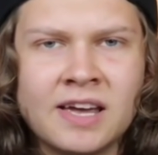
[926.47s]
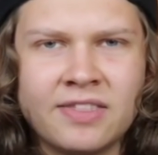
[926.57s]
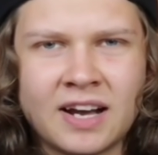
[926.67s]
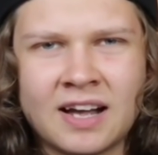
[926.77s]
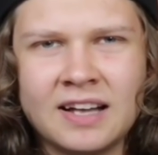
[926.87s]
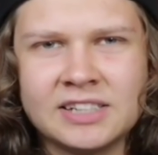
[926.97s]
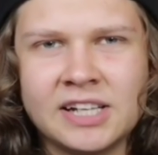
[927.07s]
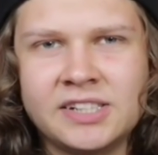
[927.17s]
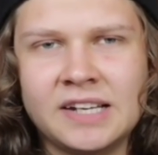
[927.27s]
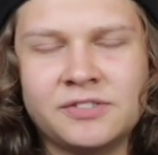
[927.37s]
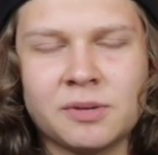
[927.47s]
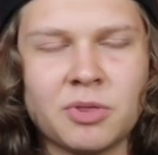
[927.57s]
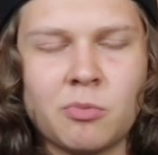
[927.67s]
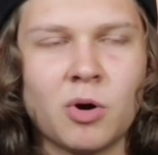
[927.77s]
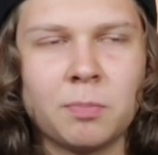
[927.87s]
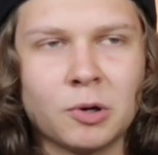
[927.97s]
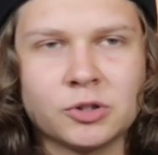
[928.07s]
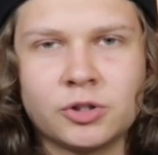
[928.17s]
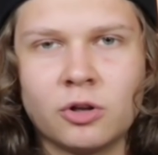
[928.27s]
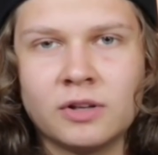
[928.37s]
that Kanye saved some of the more
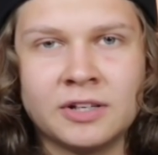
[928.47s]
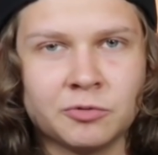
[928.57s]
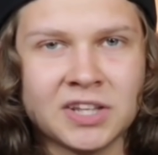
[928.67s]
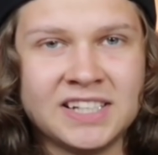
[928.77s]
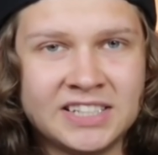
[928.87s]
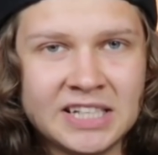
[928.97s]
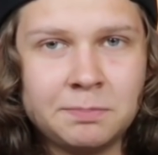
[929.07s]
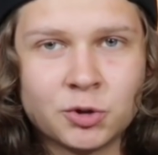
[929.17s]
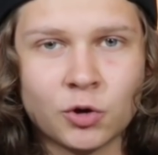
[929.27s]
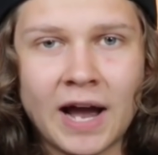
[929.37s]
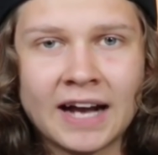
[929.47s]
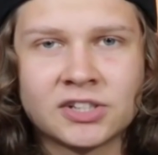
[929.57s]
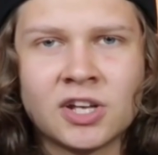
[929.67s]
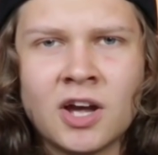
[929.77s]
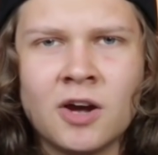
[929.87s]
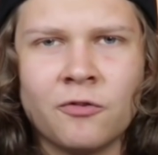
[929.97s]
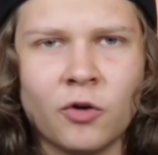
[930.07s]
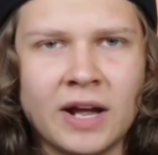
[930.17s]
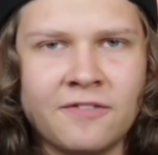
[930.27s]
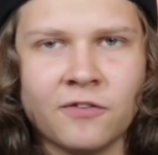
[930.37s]
personal and really deep tracks
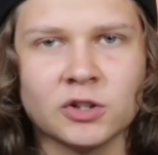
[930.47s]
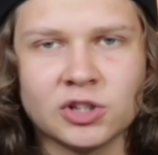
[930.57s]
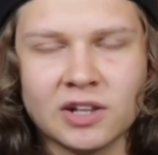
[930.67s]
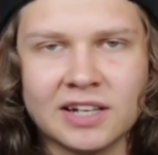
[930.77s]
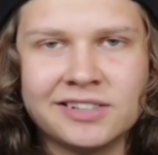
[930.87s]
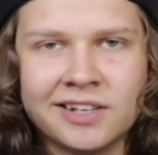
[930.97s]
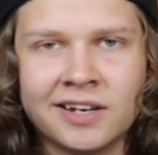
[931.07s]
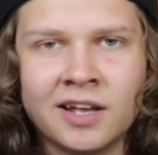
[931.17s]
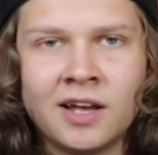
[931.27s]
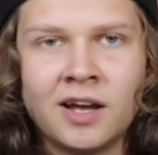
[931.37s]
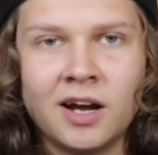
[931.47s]
for a first listen